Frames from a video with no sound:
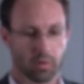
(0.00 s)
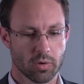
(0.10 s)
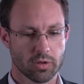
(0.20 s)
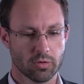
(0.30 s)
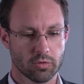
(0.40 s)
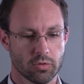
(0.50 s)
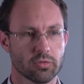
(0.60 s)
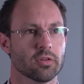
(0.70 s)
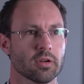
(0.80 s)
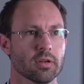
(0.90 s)
When you
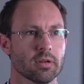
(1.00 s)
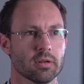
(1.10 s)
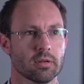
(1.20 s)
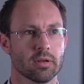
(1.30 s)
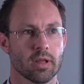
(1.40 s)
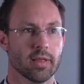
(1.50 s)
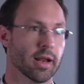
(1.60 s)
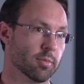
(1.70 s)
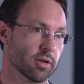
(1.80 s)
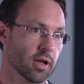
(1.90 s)
use it in that
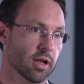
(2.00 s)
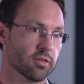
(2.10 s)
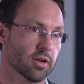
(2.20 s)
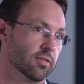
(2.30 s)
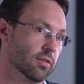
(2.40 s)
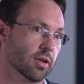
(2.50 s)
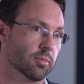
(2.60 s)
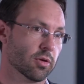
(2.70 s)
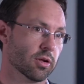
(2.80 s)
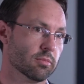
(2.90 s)
application as a
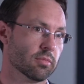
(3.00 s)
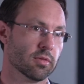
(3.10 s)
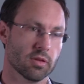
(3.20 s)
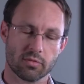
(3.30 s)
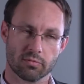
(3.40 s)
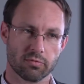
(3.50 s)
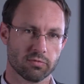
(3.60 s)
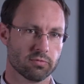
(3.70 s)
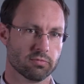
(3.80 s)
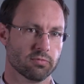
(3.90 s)
deep beam, there's a
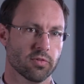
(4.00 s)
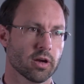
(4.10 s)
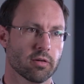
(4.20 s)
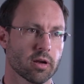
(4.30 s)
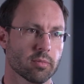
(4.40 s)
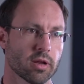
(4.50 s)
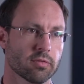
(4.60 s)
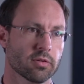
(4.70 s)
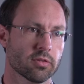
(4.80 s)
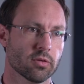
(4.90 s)
far greater
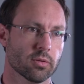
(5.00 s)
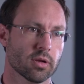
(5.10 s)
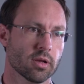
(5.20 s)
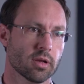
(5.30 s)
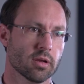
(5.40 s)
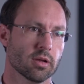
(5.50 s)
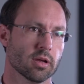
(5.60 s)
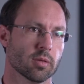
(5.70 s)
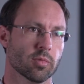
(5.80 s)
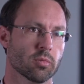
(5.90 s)
benefit to it.
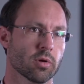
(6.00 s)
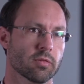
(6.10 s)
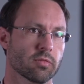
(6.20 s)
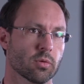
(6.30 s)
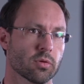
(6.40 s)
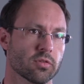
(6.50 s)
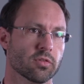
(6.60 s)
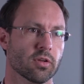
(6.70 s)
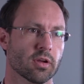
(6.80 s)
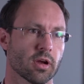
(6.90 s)
It can be
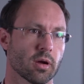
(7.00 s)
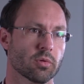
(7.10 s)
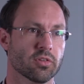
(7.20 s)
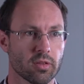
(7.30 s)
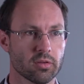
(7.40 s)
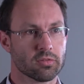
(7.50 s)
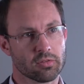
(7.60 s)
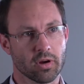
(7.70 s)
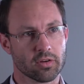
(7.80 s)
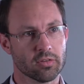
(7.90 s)
reinforced, which other
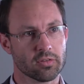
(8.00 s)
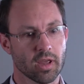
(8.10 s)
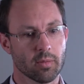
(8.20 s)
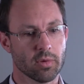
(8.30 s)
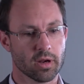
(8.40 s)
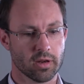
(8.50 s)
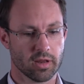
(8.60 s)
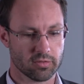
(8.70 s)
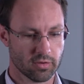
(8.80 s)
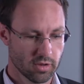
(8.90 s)
structures can, but it
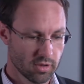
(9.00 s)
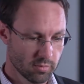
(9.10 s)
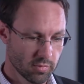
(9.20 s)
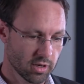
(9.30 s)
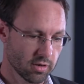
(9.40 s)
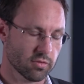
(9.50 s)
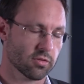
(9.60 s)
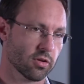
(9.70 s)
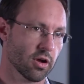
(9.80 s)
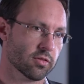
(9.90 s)
has many
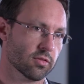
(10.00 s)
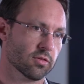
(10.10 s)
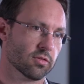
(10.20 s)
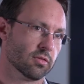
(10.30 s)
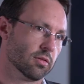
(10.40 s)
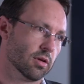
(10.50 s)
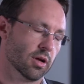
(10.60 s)
different sizes.